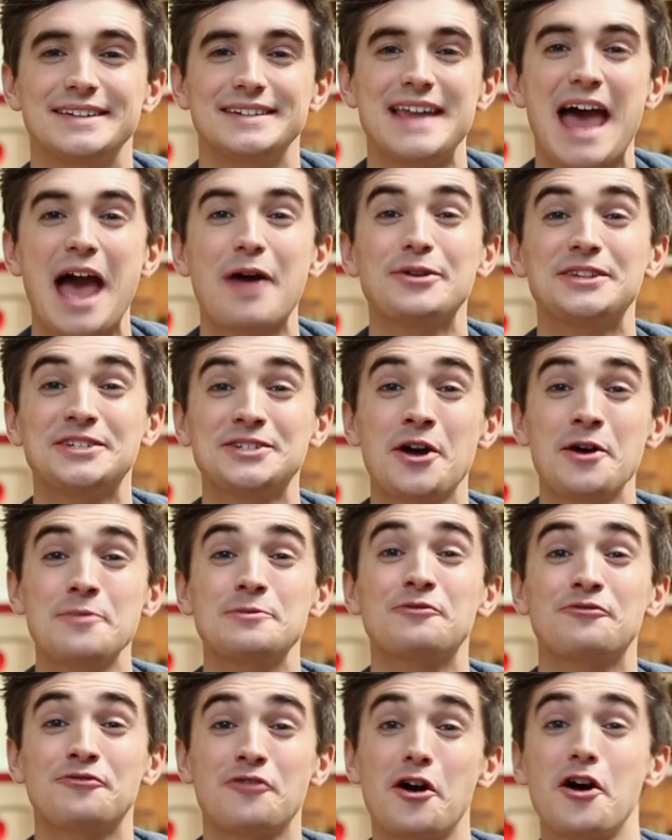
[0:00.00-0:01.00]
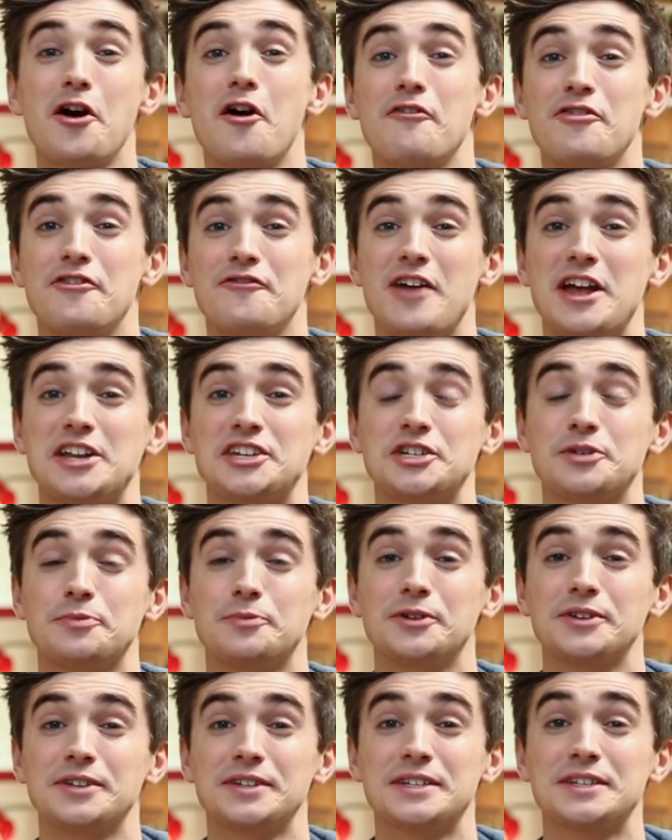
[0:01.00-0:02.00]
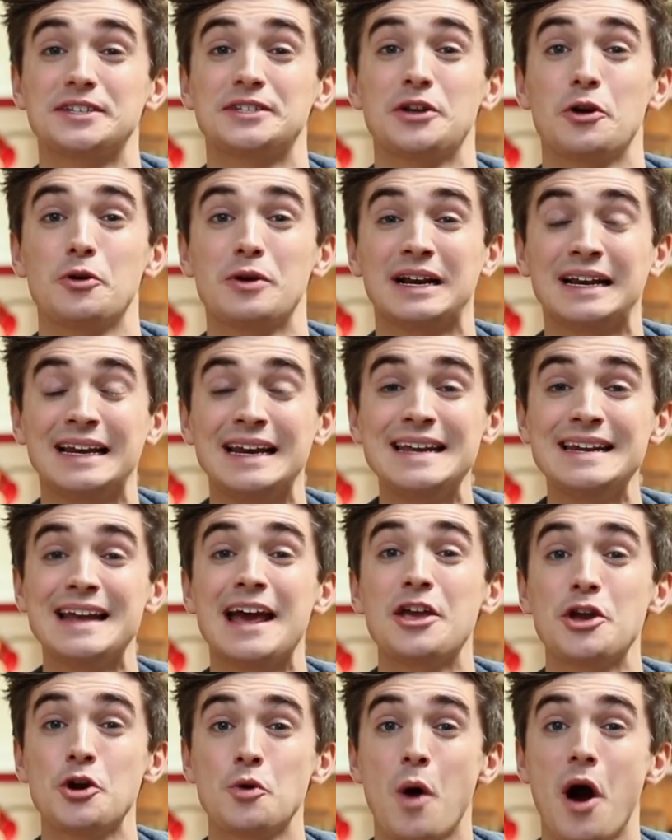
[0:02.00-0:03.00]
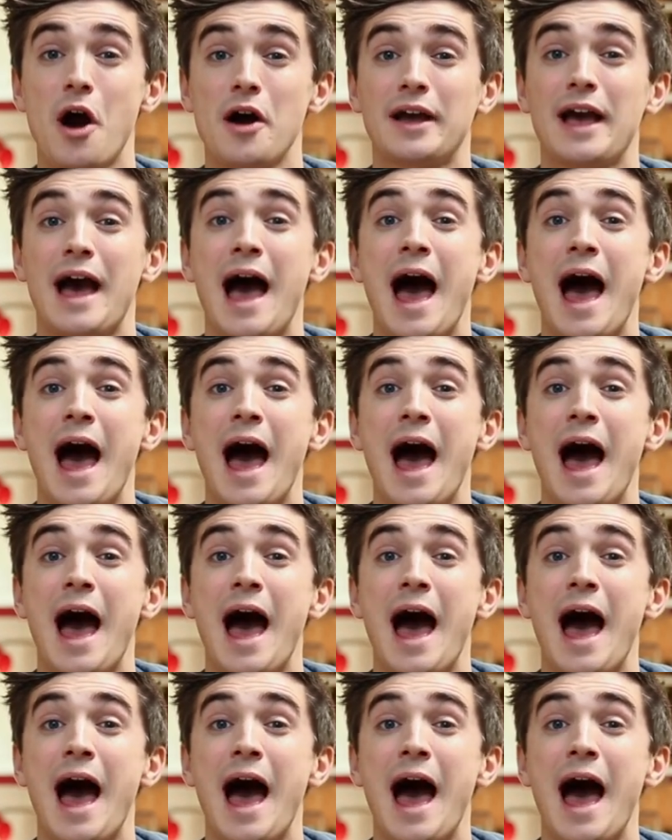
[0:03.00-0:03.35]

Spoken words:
Now it's time to fry off the vegetables. So clean out your wok,